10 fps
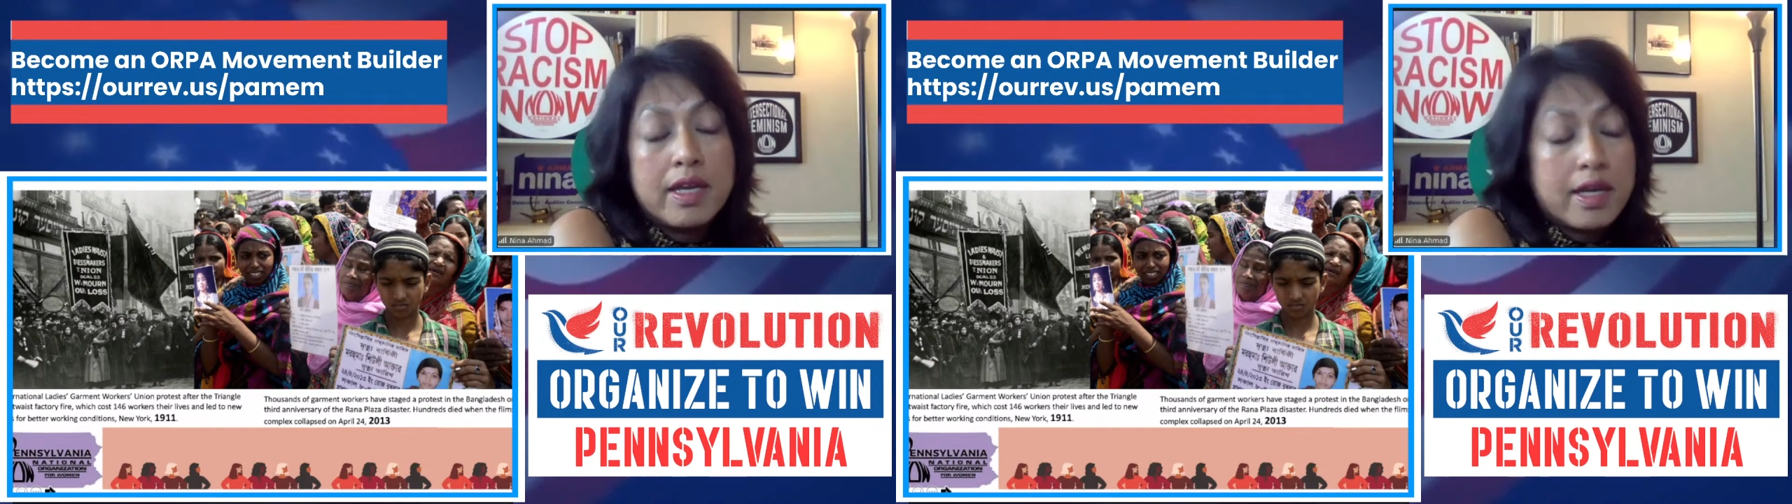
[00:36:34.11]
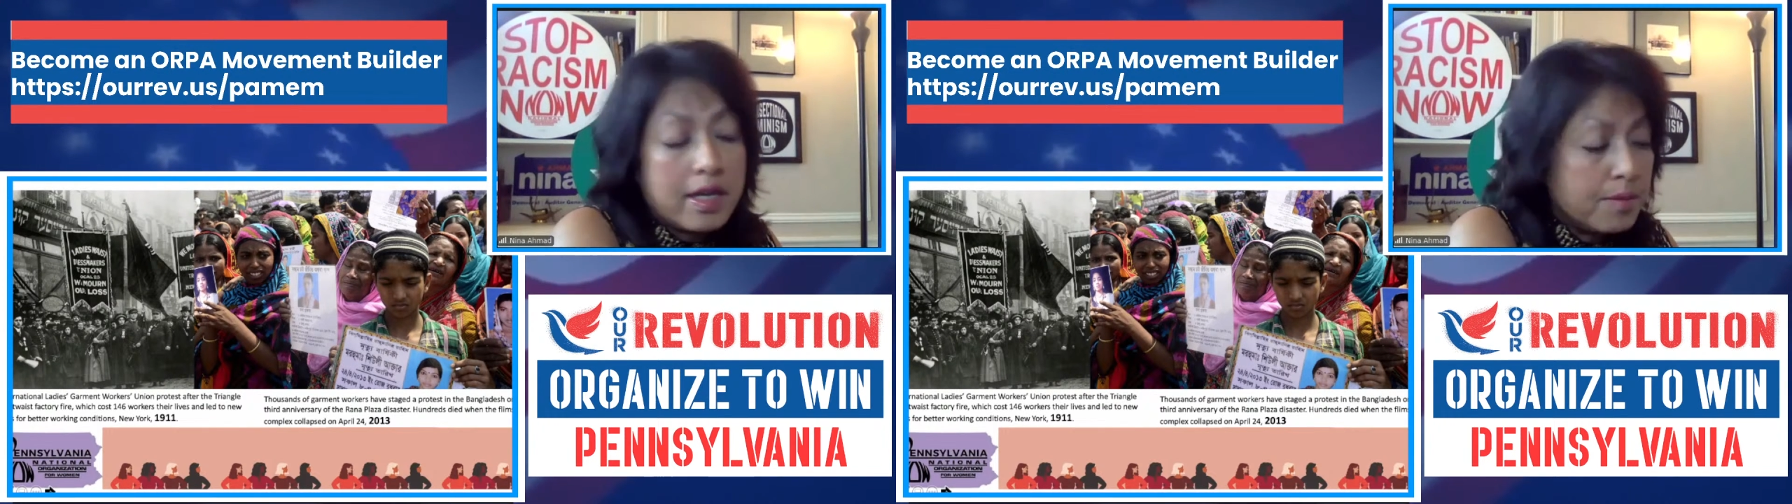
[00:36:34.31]

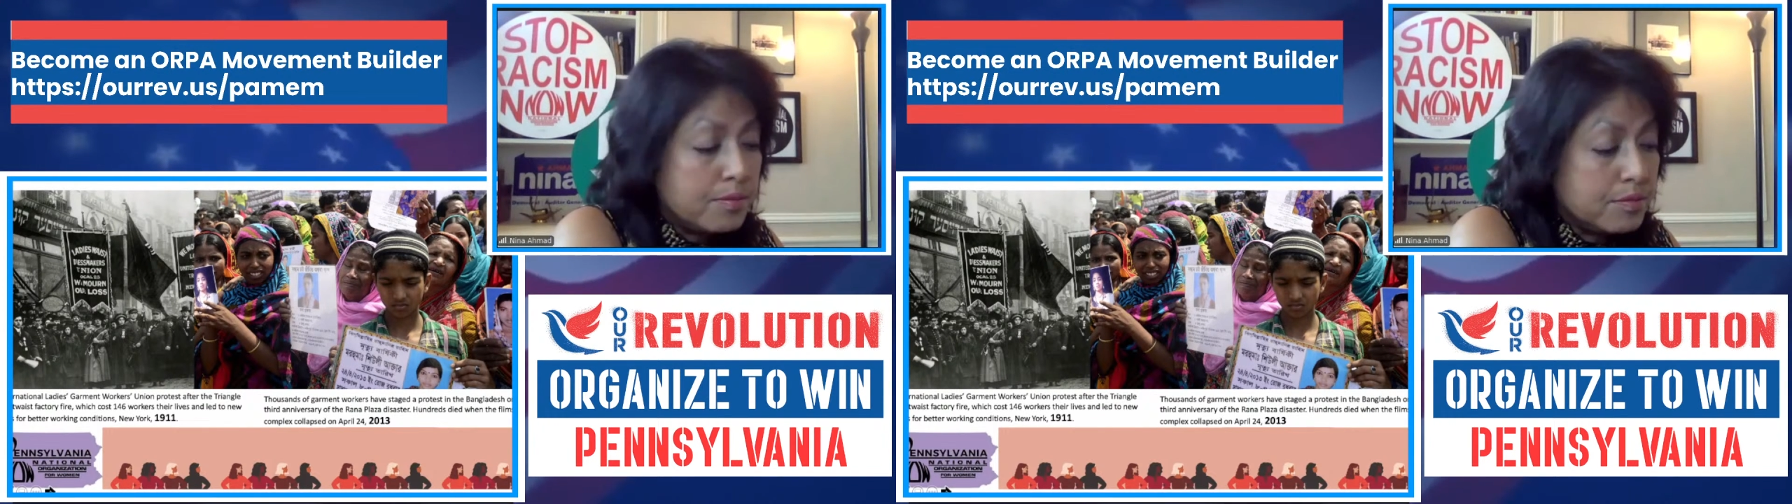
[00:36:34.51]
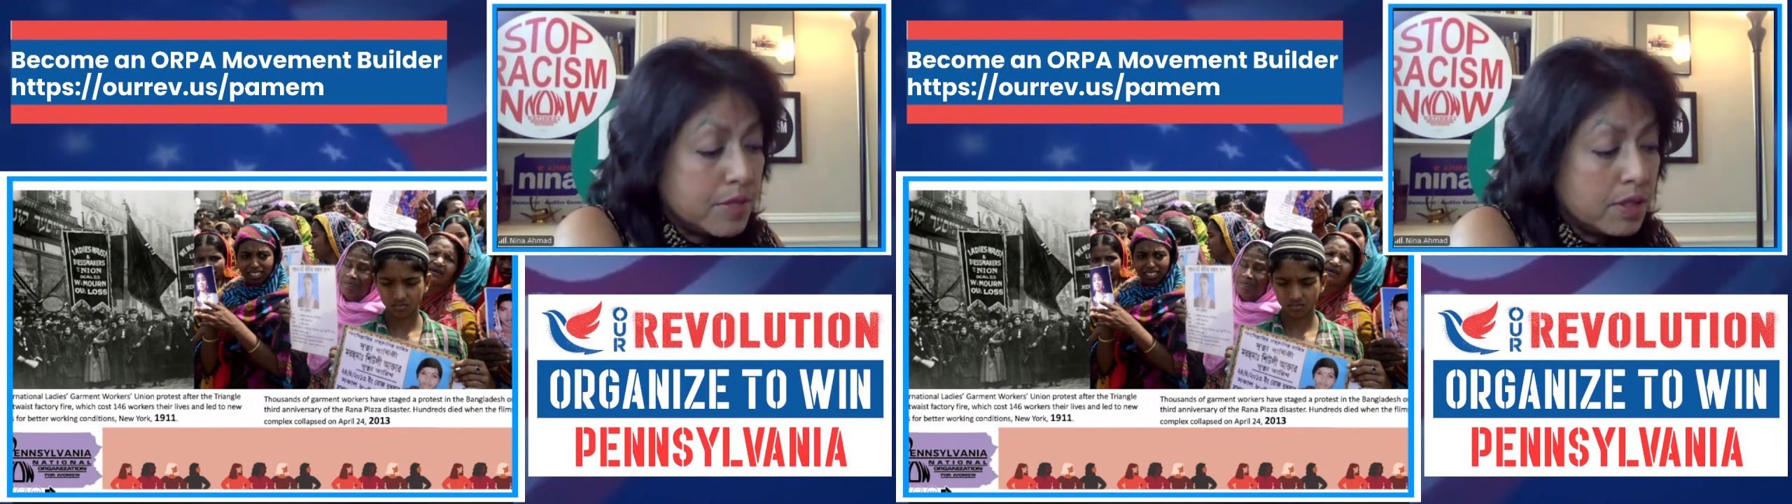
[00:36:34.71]

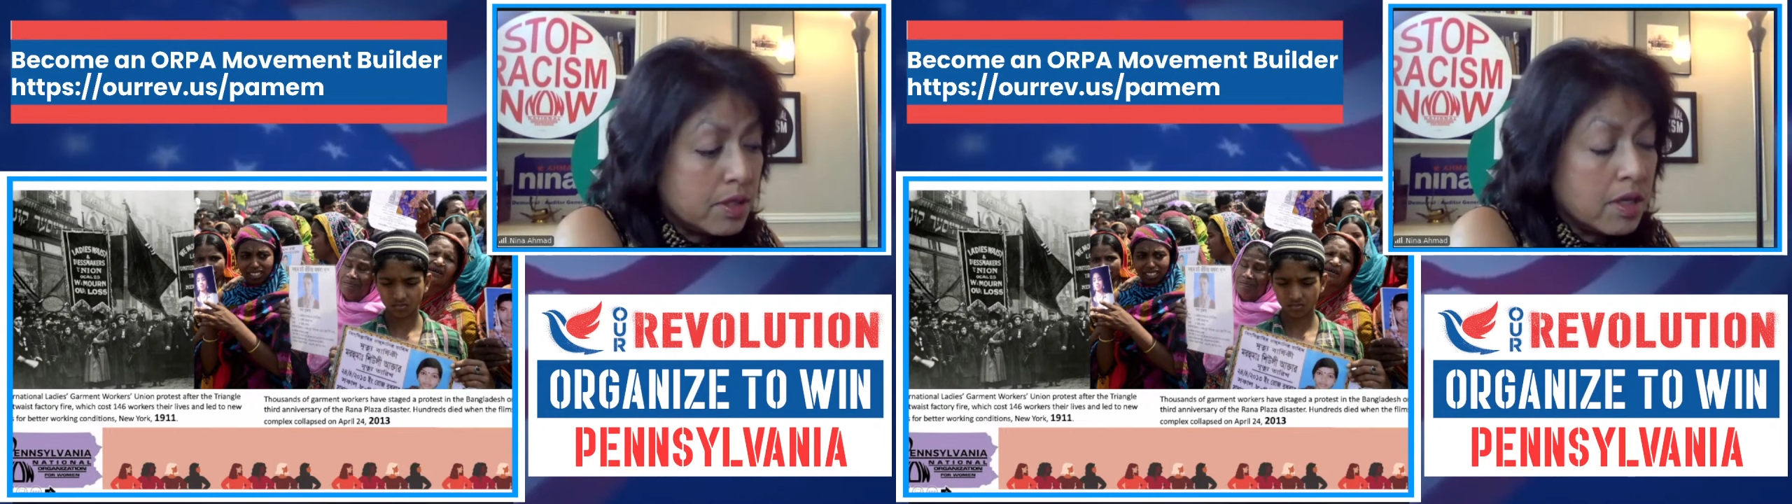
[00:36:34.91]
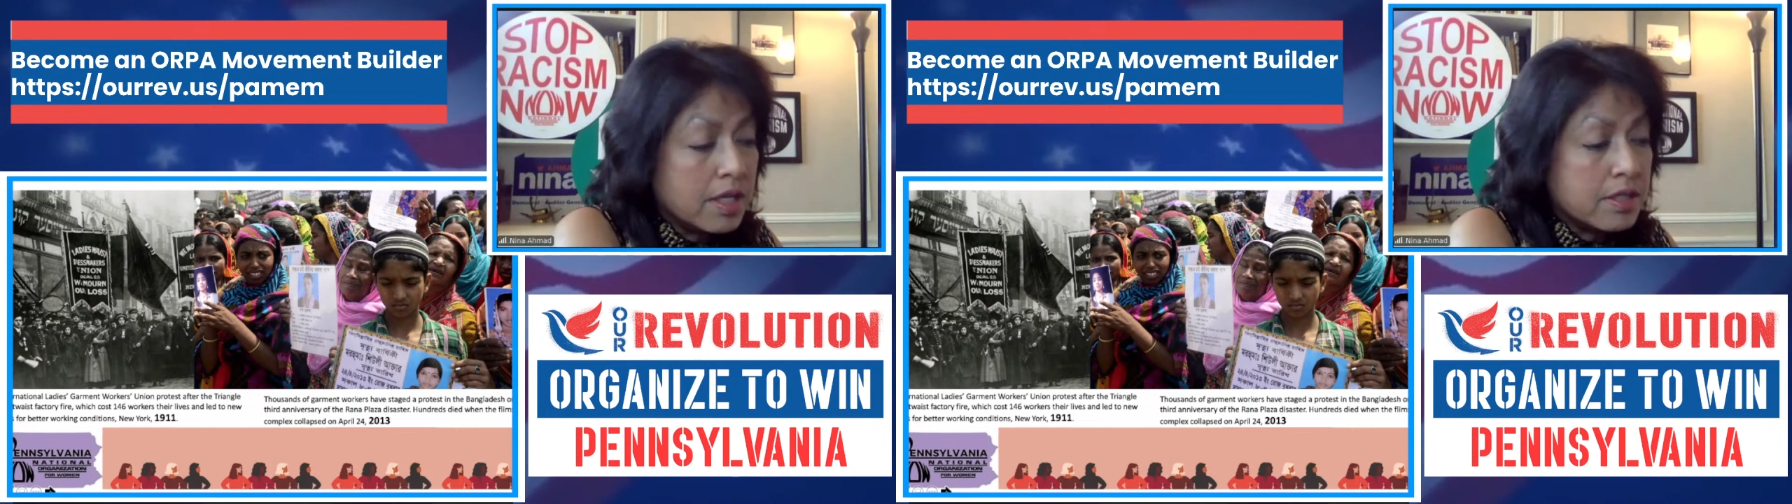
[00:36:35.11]

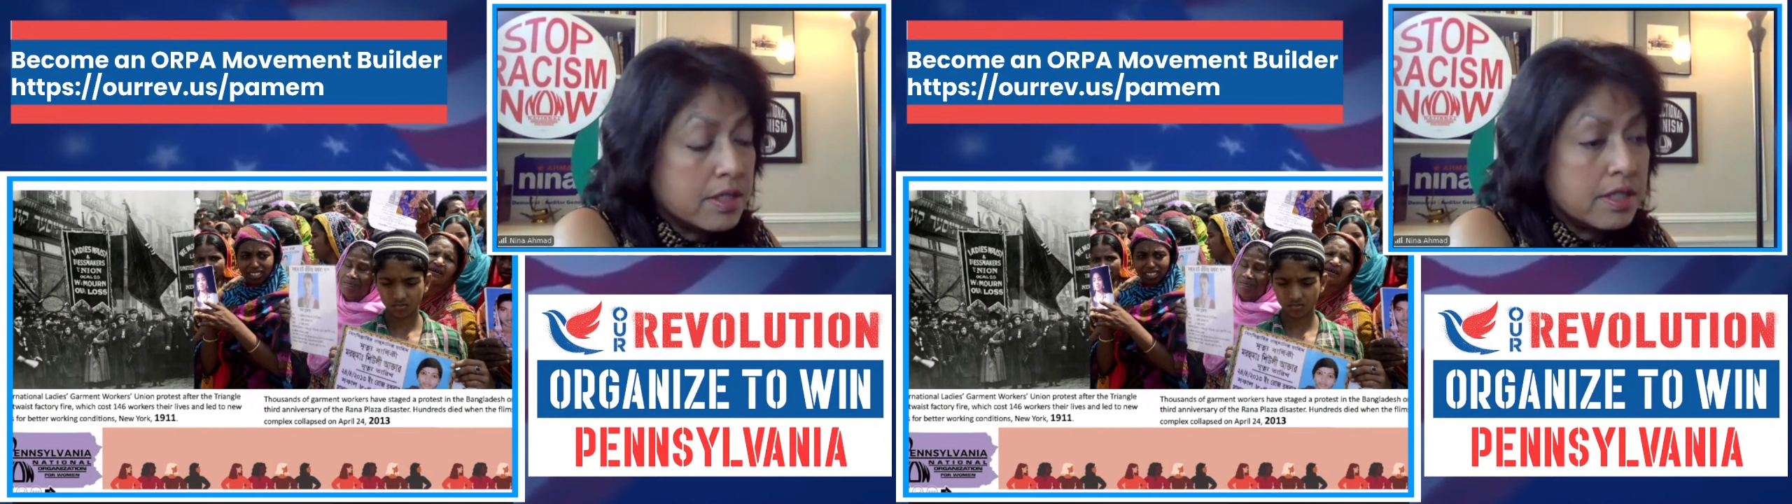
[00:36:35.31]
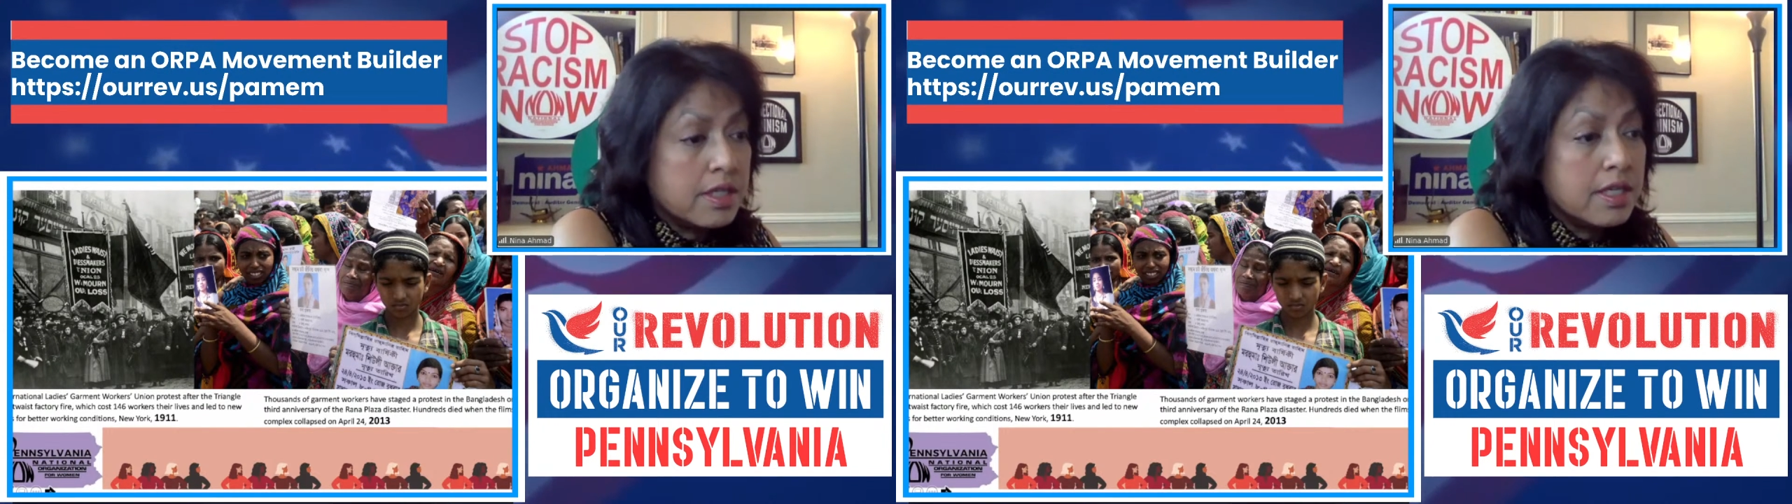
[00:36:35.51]
got
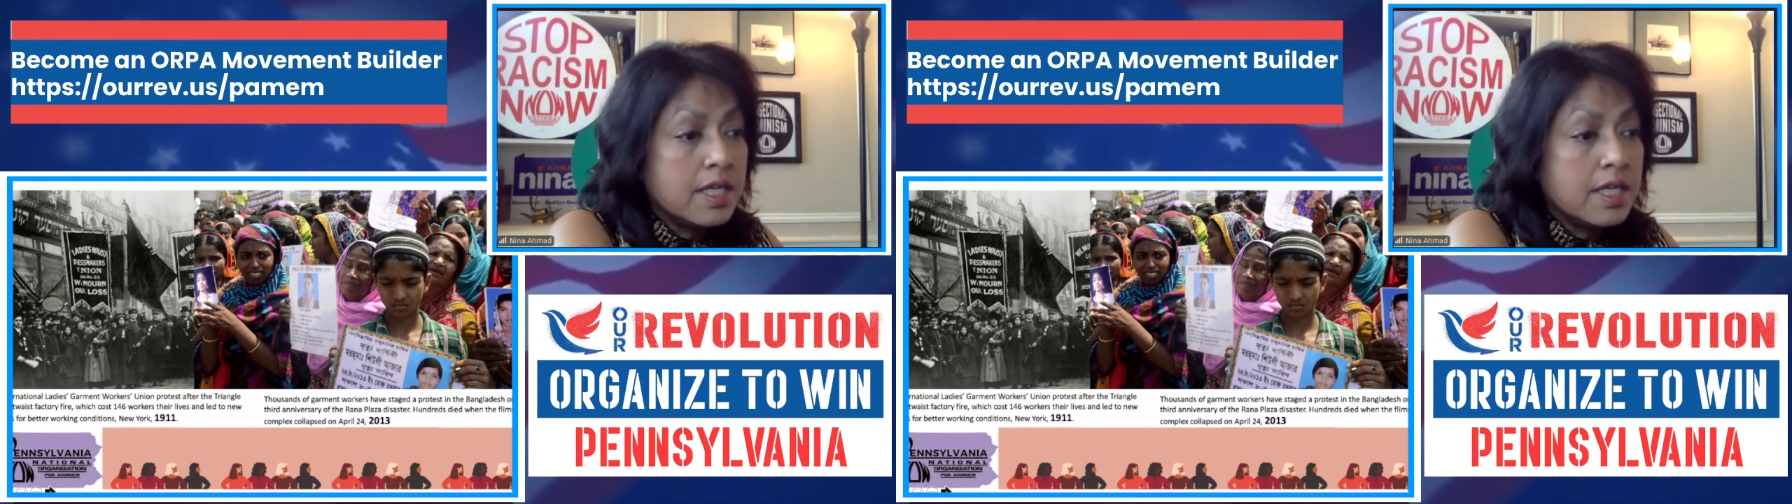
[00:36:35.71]
the